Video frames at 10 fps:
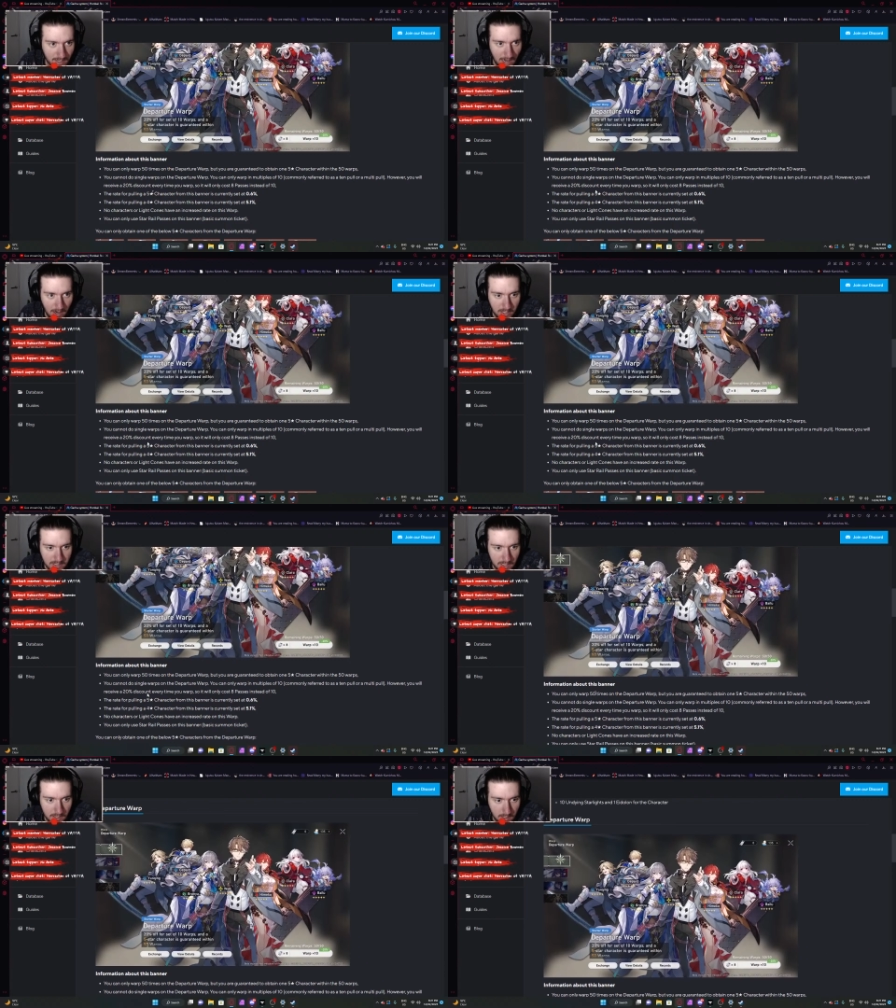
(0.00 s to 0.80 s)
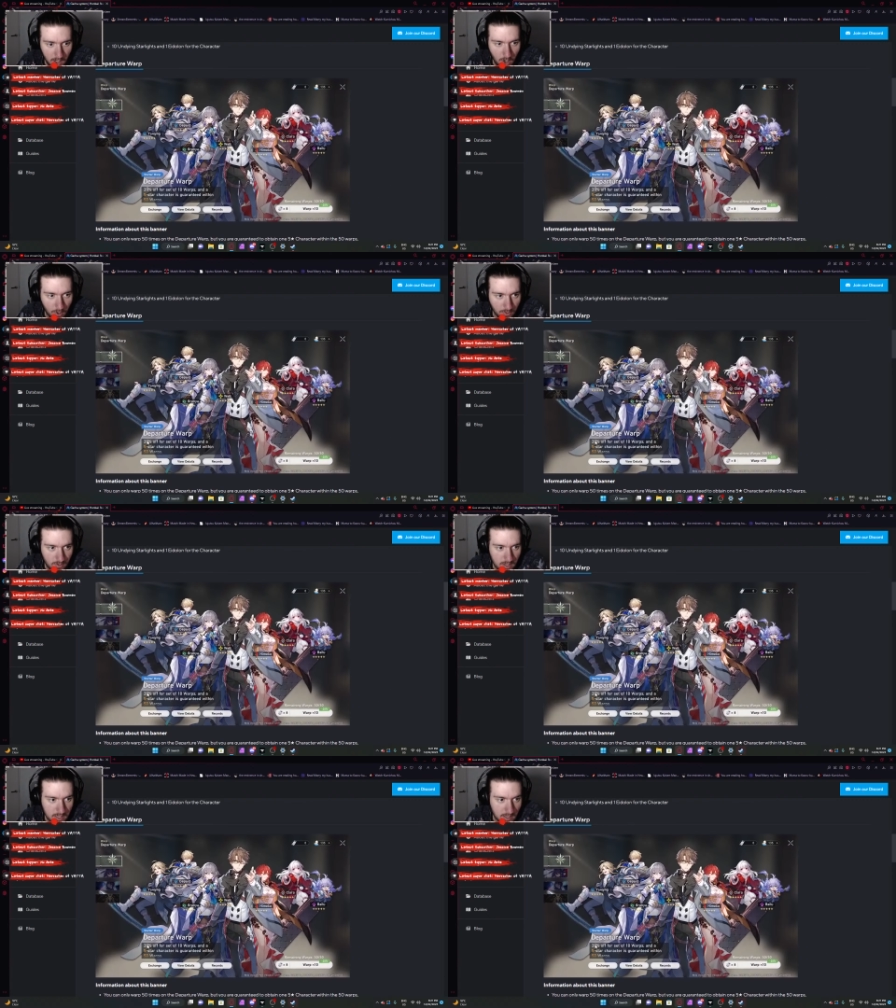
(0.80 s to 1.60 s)
character on
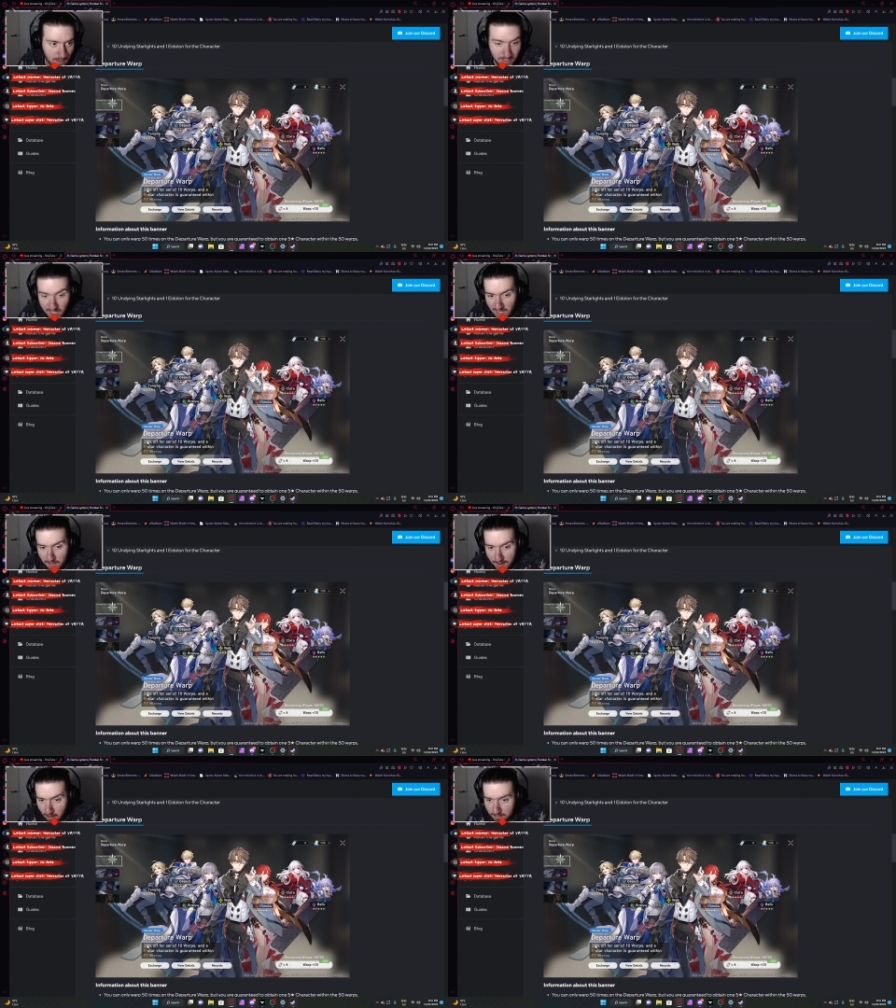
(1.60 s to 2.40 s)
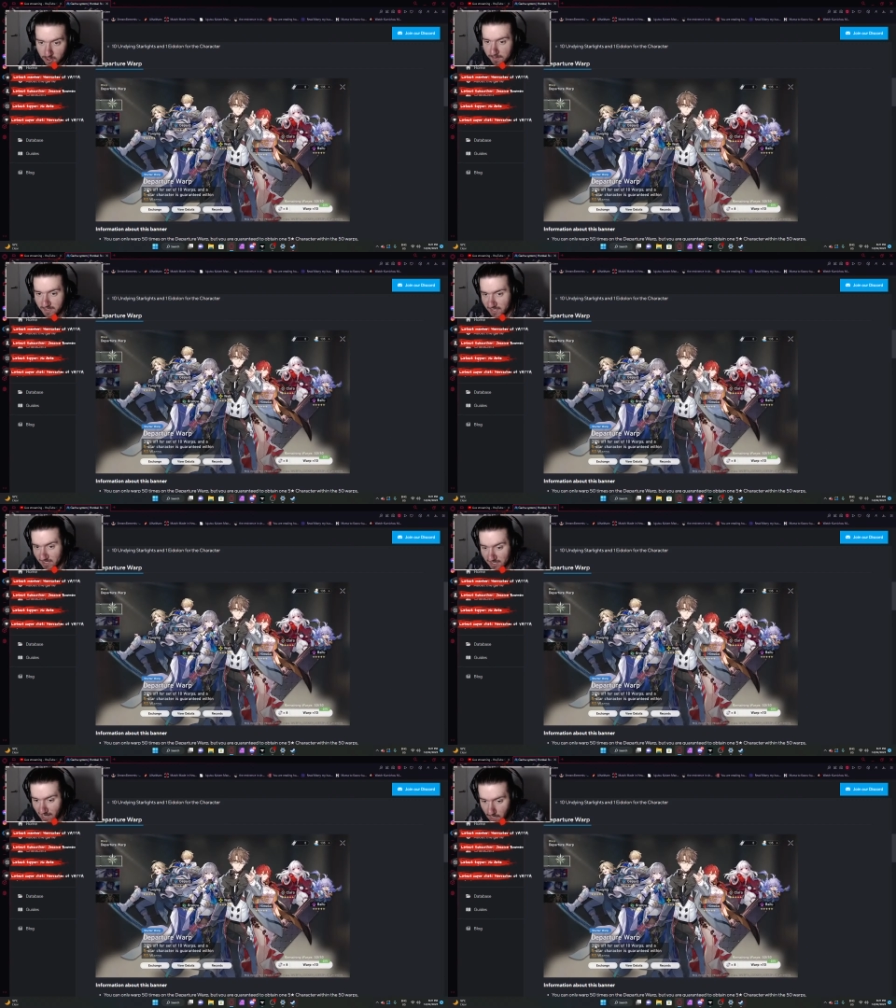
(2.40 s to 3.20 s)
the standard banner. I'm assuming this
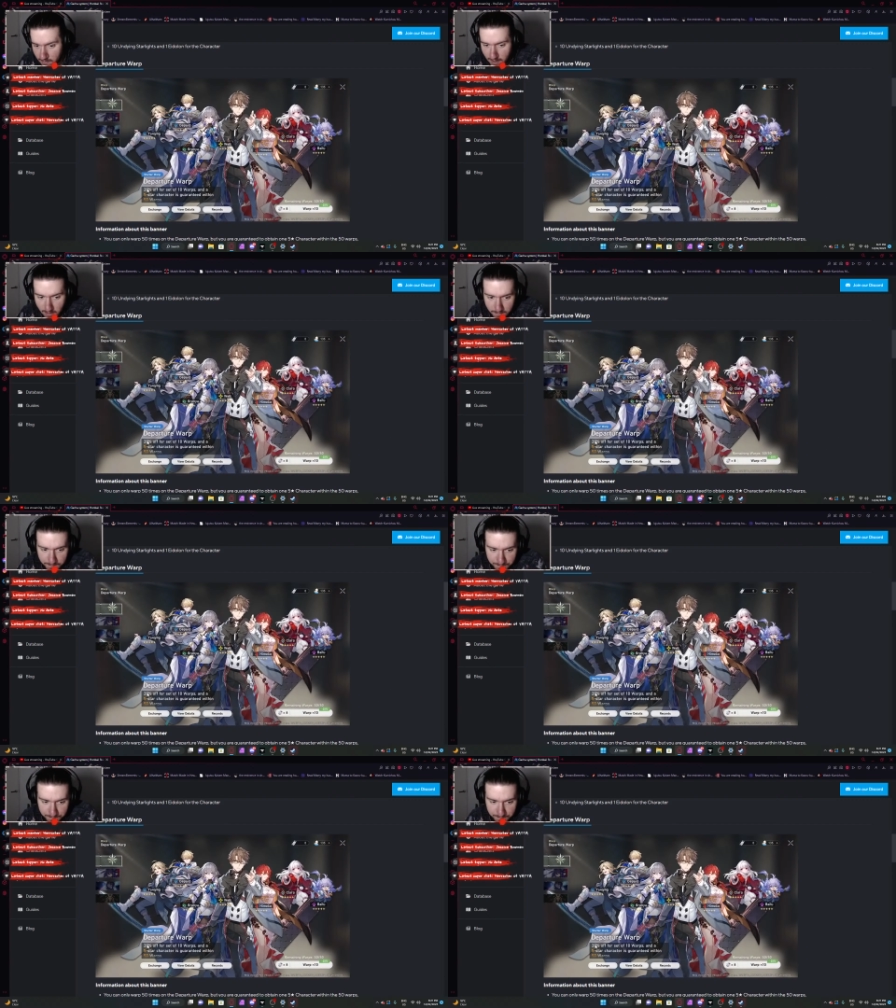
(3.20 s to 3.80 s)
is the standard banner